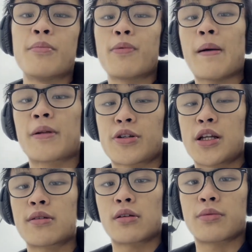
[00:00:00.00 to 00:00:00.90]
public
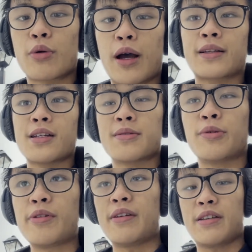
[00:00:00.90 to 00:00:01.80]
transport was more
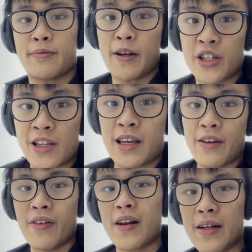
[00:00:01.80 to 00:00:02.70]
accessible, especially
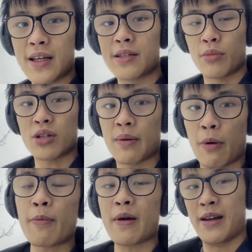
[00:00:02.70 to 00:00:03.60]
even in these more
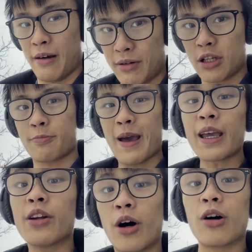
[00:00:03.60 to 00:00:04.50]
suburban areas, because
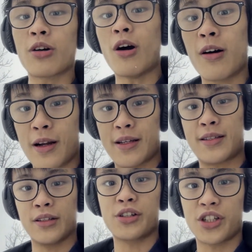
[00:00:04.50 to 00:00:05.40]
back in Hong Kong, it is
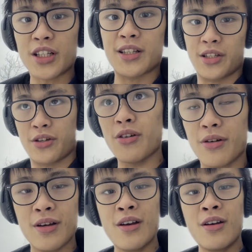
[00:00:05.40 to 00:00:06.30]
still just as
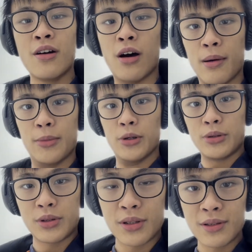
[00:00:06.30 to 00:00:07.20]
good
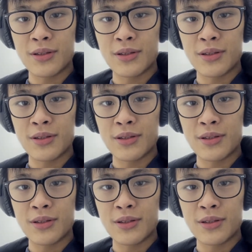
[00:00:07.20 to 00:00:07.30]
almost.